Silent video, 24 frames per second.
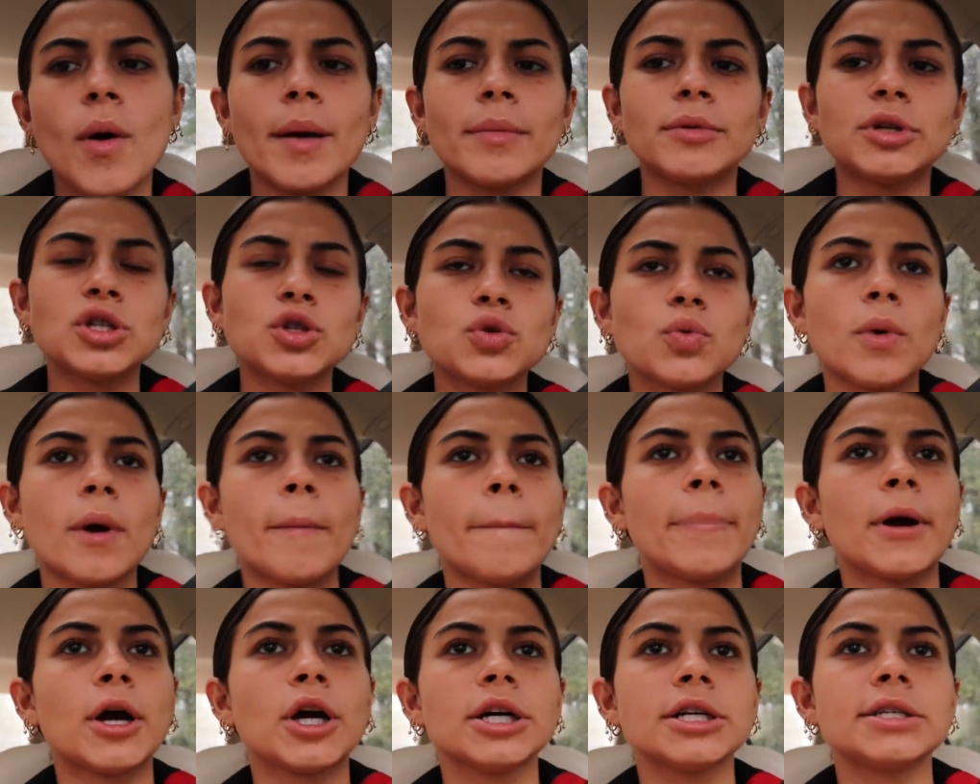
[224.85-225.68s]
I'm just
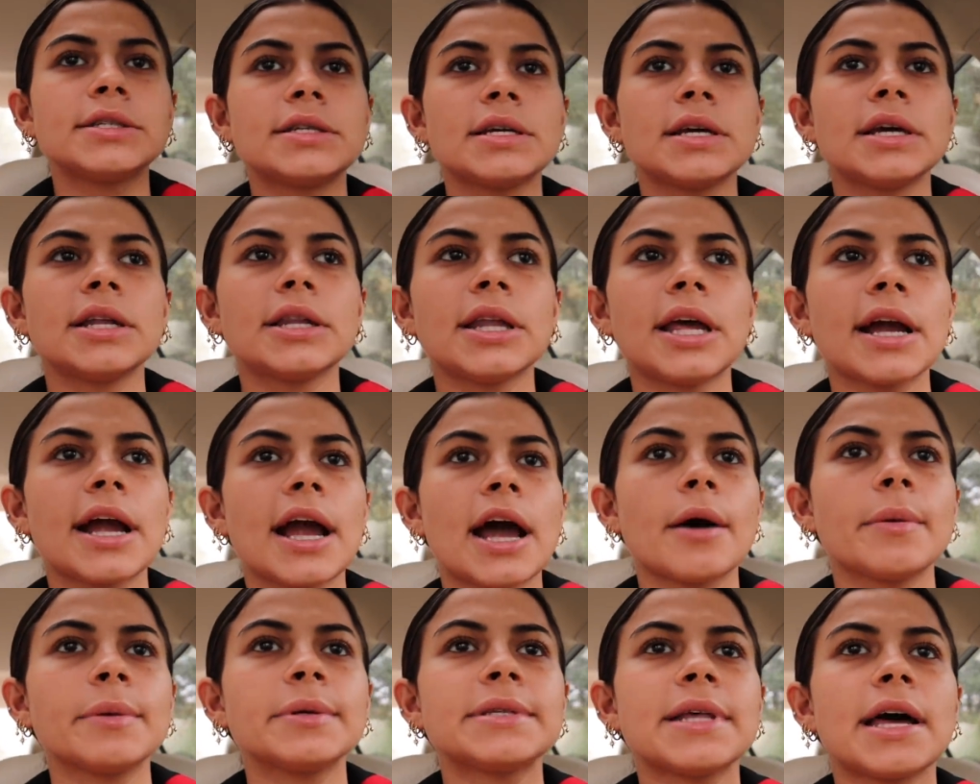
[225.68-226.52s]
one person, like
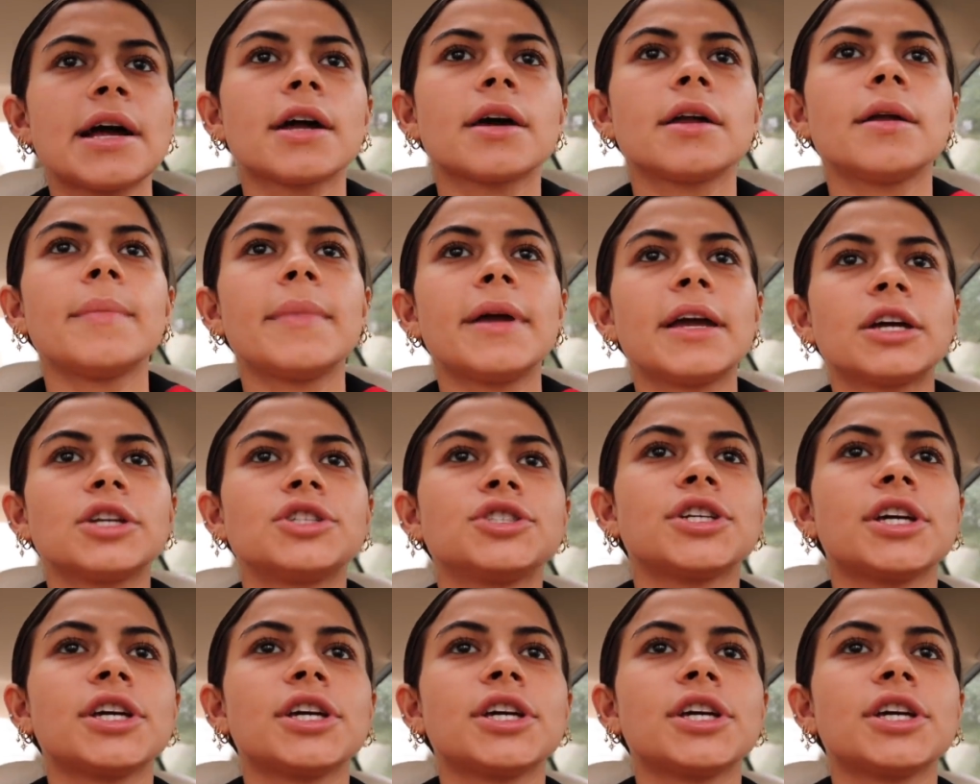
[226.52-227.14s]
how is that gonna make a